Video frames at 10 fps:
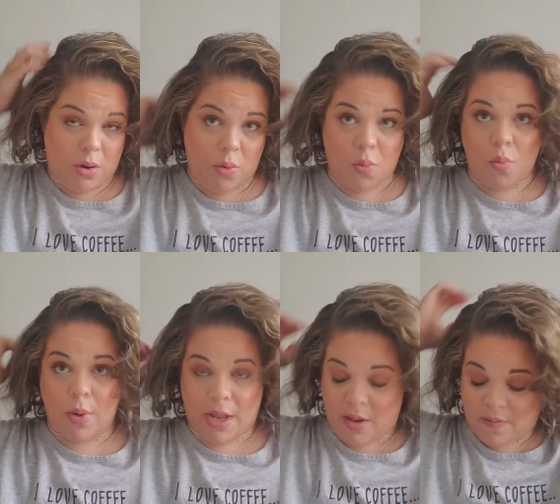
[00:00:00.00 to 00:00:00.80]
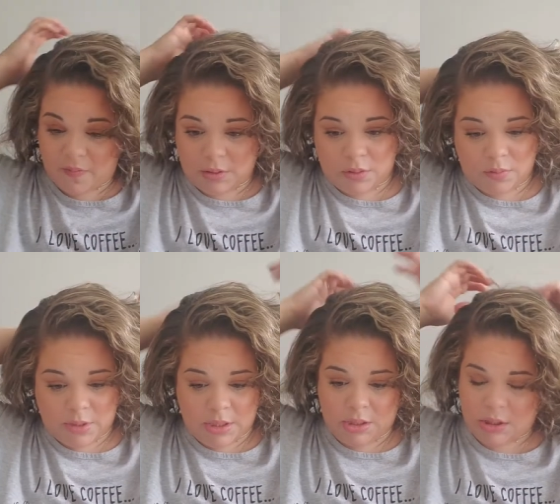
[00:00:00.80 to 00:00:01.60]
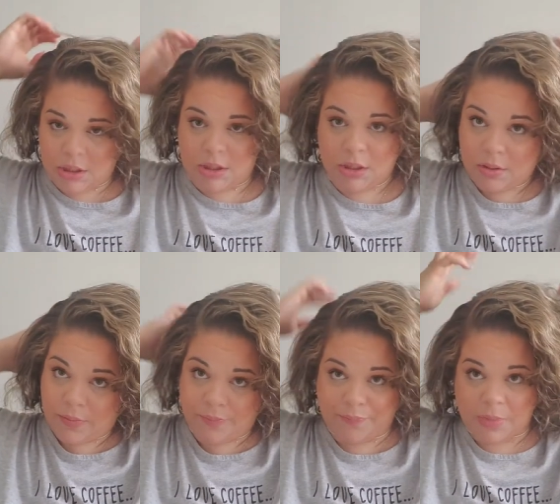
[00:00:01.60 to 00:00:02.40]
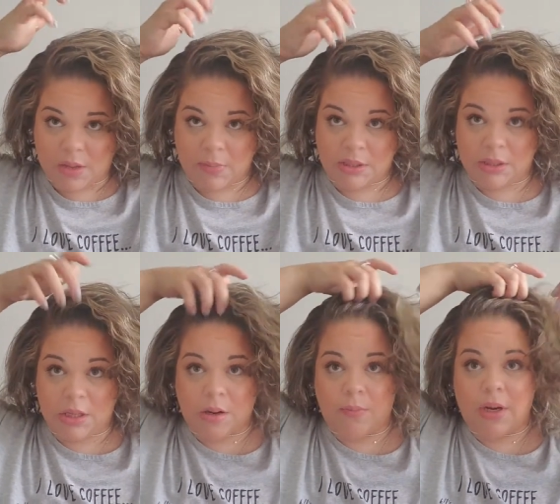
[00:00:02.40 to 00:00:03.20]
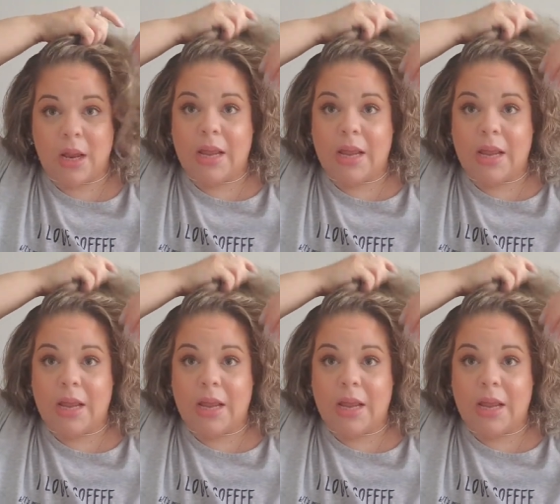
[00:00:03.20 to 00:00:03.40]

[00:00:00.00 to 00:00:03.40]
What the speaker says: wave to it. Let me see how many.